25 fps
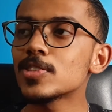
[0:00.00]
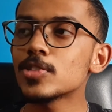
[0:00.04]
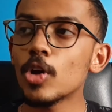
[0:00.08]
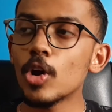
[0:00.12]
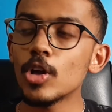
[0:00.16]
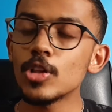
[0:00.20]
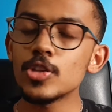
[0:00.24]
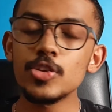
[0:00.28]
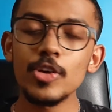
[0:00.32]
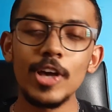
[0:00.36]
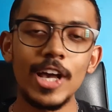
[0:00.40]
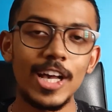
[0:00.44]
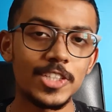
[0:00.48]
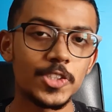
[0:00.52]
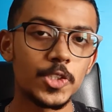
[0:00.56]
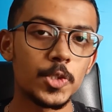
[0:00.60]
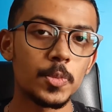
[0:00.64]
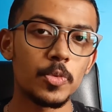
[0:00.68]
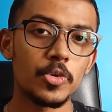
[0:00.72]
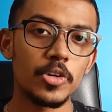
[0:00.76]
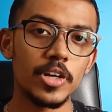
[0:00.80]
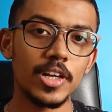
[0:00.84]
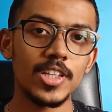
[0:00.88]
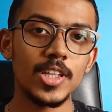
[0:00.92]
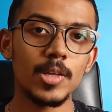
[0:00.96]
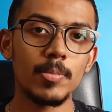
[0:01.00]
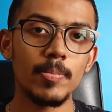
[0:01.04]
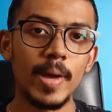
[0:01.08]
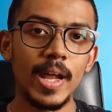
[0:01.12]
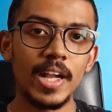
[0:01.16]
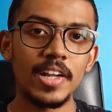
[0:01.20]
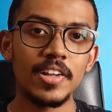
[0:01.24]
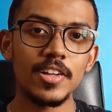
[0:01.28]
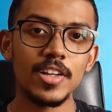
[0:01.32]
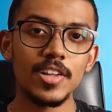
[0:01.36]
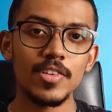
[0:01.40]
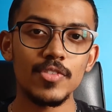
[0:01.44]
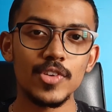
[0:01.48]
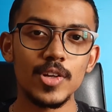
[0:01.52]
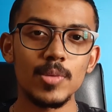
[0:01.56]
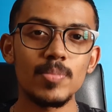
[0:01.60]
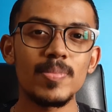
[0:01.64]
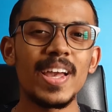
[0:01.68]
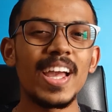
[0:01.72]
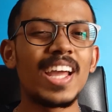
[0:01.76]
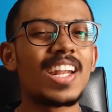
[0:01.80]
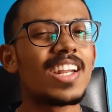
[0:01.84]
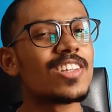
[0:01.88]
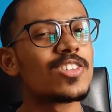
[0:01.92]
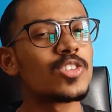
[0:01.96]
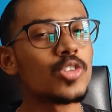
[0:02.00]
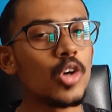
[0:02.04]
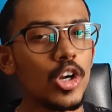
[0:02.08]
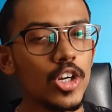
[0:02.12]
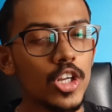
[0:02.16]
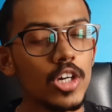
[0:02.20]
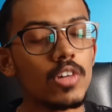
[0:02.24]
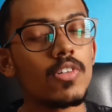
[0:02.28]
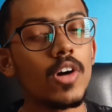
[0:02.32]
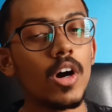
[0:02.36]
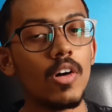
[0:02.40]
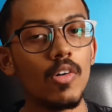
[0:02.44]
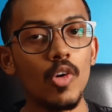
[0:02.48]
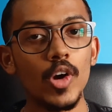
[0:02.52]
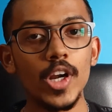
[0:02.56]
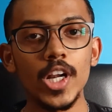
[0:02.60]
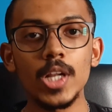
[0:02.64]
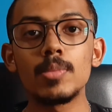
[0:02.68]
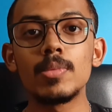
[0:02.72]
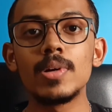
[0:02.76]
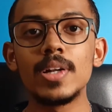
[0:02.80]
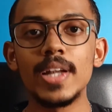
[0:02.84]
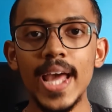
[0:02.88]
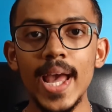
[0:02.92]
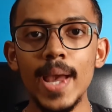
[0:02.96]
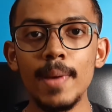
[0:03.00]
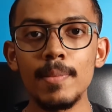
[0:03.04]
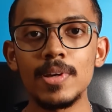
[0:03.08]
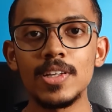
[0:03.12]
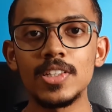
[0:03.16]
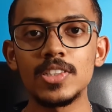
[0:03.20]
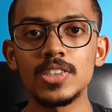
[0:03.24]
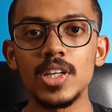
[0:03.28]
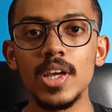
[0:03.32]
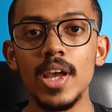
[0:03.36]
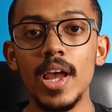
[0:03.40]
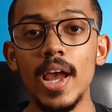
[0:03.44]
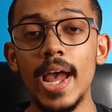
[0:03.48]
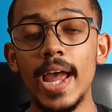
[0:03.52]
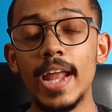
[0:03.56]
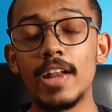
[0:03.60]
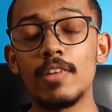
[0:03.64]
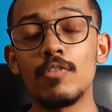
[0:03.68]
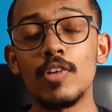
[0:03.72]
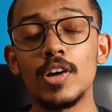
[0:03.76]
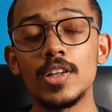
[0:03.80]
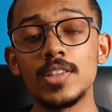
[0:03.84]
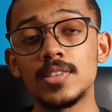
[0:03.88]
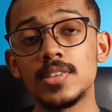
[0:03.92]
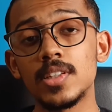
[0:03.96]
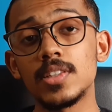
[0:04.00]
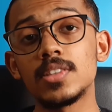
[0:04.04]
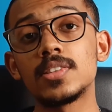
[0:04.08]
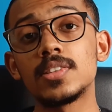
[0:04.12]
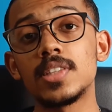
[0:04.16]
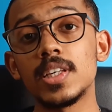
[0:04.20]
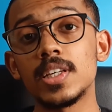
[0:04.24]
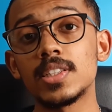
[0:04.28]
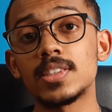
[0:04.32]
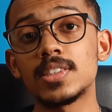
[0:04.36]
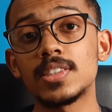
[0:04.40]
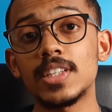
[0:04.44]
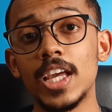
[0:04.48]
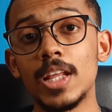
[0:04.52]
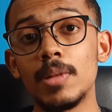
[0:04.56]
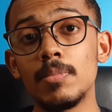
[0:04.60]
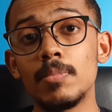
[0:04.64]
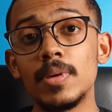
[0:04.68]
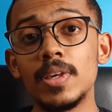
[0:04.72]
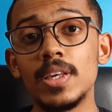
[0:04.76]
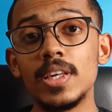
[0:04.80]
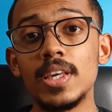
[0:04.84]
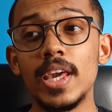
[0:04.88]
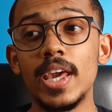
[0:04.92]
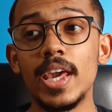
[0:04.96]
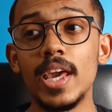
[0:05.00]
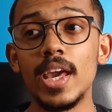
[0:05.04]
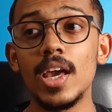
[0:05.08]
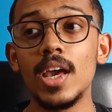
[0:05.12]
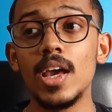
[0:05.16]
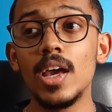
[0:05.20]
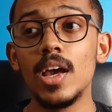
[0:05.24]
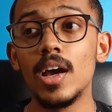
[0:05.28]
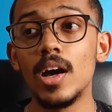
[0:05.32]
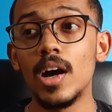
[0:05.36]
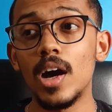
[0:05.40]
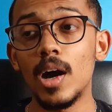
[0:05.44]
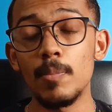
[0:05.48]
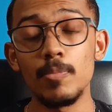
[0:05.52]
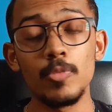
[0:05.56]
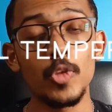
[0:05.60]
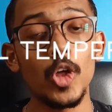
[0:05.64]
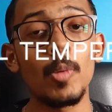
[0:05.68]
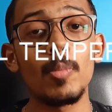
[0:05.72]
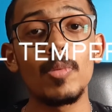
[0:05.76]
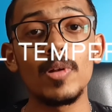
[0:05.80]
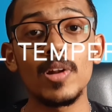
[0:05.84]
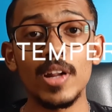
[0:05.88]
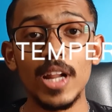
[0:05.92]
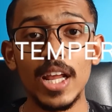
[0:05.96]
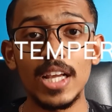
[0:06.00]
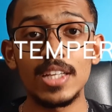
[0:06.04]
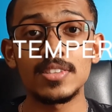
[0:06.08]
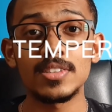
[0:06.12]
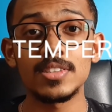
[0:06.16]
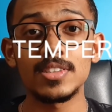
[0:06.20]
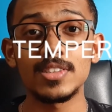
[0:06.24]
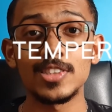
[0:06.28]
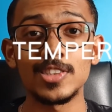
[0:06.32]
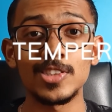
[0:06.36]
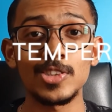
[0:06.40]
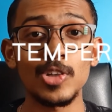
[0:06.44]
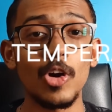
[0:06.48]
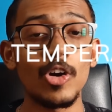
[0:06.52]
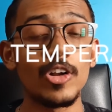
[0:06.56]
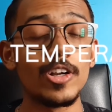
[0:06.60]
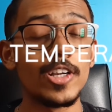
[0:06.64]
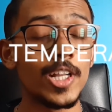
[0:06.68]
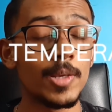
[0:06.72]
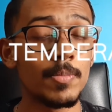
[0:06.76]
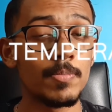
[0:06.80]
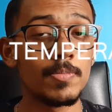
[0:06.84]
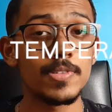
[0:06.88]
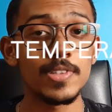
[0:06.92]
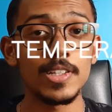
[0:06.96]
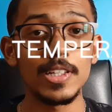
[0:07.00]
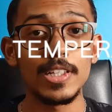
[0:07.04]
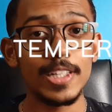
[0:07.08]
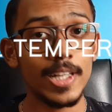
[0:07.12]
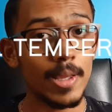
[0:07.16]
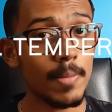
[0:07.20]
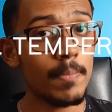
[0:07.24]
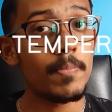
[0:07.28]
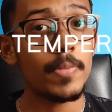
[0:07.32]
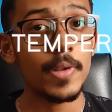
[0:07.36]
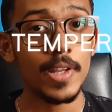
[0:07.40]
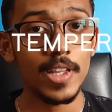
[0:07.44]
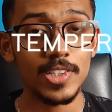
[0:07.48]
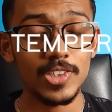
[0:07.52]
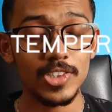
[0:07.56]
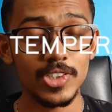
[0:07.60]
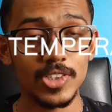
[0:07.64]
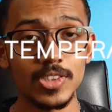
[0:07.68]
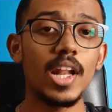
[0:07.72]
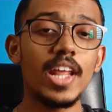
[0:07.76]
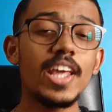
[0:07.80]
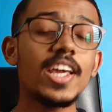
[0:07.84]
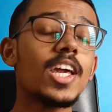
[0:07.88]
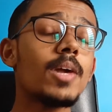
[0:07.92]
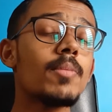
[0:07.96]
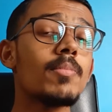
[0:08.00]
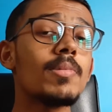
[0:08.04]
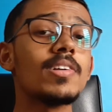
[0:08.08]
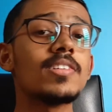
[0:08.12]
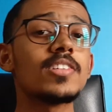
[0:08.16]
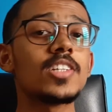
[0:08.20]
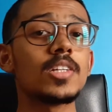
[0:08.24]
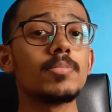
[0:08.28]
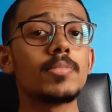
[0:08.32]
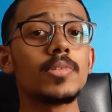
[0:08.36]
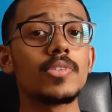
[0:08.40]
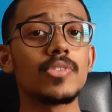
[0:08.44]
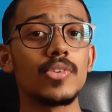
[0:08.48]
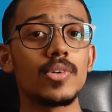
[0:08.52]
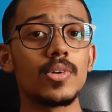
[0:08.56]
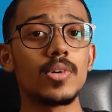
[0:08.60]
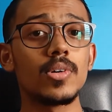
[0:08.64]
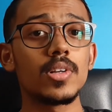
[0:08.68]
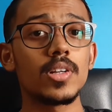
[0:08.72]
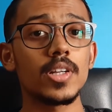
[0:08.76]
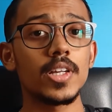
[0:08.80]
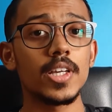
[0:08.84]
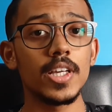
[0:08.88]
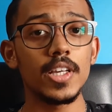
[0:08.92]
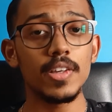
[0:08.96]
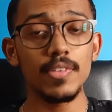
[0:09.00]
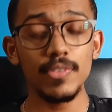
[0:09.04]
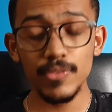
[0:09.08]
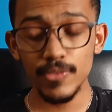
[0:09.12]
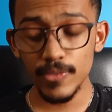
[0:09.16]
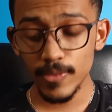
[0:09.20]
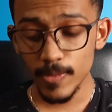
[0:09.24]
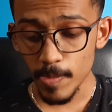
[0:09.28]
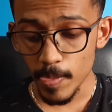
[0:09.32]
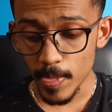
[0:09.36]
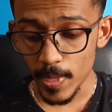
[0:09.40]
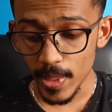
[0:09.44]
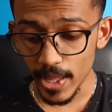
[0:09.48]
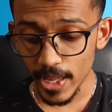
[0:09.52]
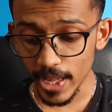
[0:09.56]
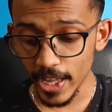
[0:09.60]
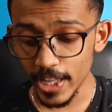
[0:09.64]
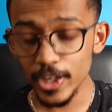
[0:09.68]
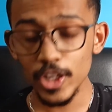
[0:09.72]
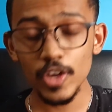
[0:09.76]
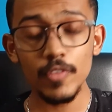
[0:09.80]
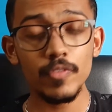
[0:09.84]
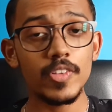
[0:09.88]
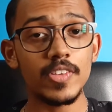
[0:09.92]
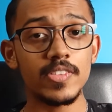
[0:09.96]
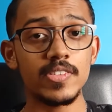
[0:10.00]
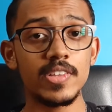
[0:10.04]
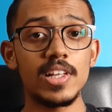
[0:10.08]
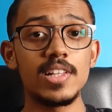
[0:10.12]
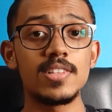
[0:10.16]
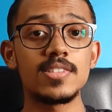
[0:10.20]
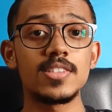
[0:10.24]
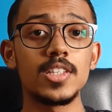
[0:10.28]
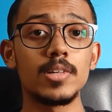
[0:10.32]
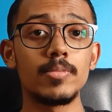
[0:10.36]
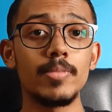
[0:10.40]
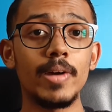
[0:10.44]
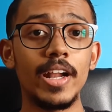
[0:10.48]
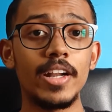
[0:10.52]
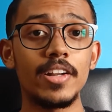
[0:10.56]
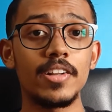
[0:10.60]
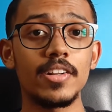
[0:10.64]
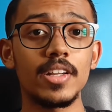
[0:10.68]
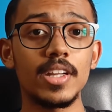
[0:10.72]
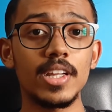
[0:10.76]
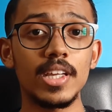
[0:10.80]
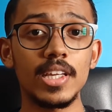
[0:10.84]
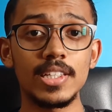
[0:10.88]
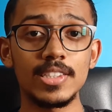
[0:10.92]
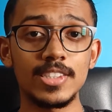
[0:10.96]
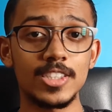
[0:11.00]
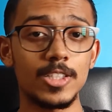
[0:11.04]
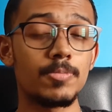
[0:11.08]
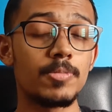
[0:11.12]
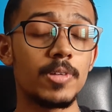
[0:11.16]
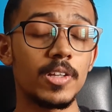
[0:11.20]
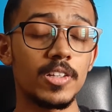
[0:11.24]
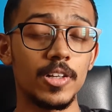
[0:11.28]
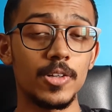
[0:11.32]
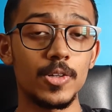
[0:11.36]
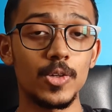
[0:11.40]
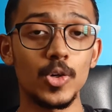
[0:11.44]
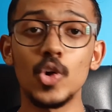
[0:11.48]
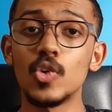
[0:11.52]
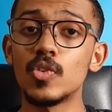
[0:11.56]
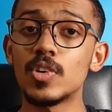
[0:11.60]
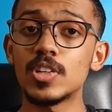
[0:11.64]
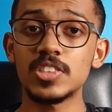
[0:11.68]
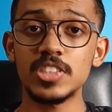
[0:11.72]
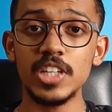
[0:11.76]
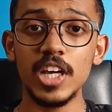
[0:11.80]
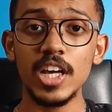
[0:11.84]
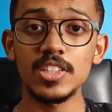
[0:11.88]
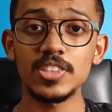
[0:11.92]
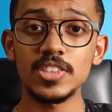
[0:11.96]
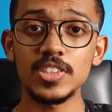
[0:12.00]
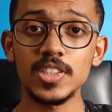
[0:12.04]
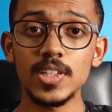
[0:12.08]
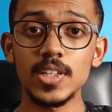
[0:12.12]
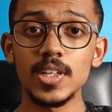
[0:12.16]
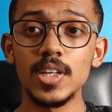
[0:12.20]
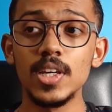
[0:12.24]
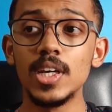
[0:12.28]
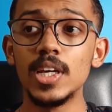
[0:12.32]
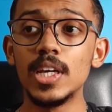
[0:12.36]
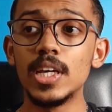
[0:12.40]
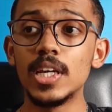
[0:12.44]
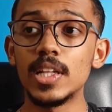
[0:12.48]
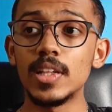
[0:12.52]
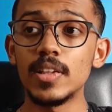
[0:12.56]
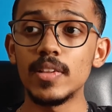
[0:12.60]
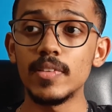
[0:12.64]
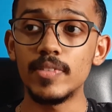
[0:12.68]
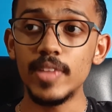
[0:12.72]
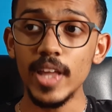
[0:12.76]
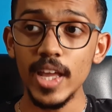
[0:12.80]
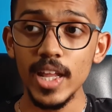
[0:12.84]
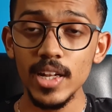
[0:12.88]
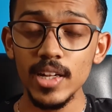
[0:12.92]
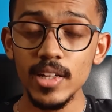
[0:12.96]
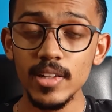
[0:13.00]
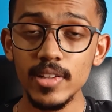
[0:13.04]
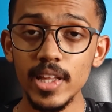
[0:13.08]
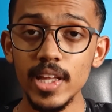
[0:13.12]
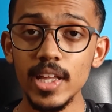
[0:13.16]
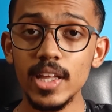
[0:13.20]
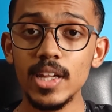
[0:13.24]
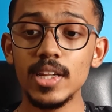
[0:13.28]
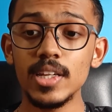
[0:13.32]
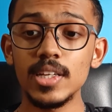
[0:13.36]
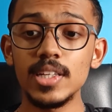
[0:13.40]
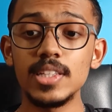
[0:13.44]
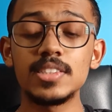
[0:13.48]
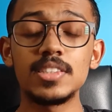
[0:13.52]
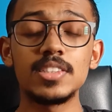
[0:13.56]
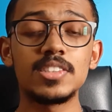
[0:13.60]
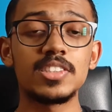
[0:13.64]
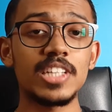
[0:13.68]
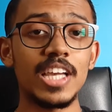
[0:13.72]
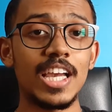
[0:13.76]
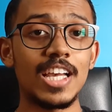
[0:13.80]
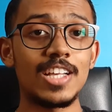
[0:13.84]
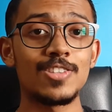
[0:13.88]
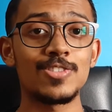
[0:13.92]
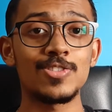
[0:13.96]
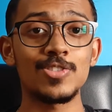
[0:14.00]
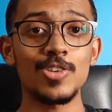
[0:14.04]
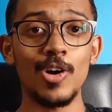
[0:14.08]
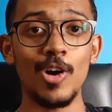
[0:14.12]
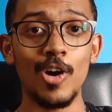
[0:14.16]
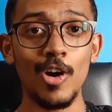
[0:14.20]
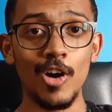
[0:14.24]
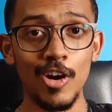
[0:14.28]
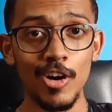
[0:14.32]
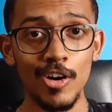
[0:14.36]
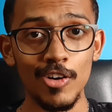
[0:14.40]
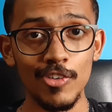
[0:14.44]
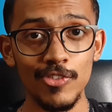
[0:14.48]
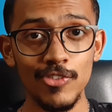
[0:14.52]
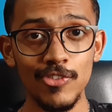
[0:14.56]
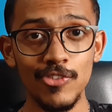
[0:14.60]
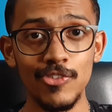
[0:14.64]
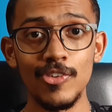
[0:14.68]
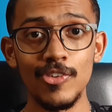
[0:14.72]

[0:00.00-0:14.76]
also has to protect the battery from any sort of avoidable damage, and one such things can be abnormal rises or dips in temperatures. Like I mentioned before, if any of the cells in the battery is subjected to overcharging, then there is a chance of